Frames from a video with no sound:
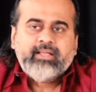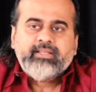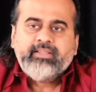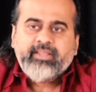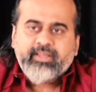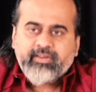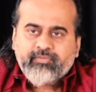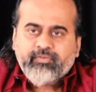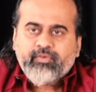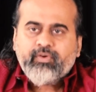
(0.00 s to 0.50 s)

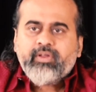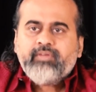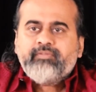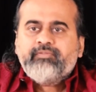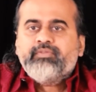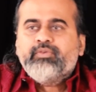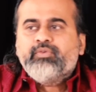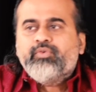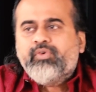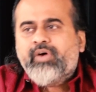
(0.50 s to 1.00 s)
Therefore,
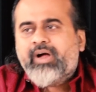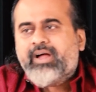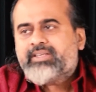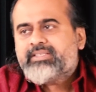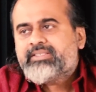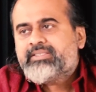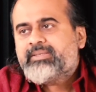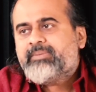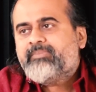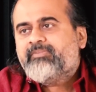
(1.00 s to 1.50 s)
if you are
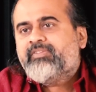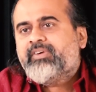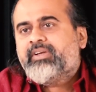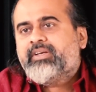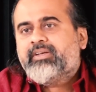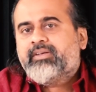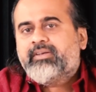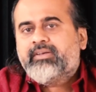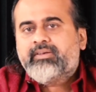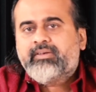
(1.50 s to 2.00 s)

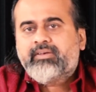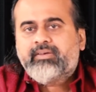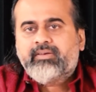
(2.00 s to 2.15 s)
someone